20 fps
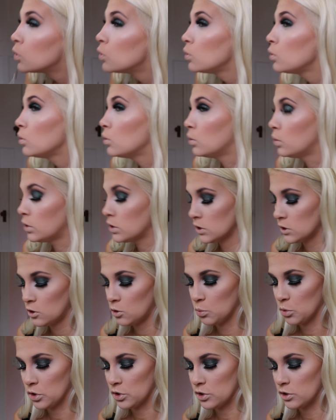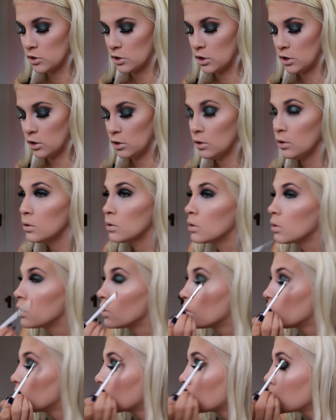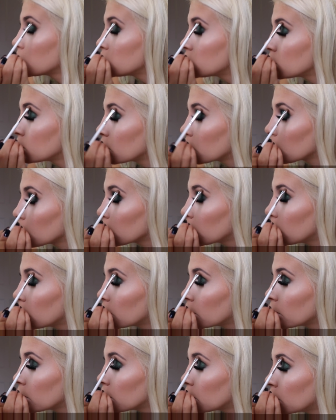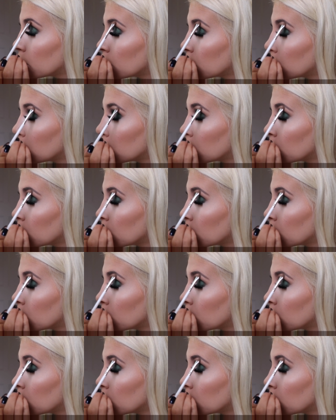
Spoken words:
Ooh, this little brush is cute. It gets in there really good.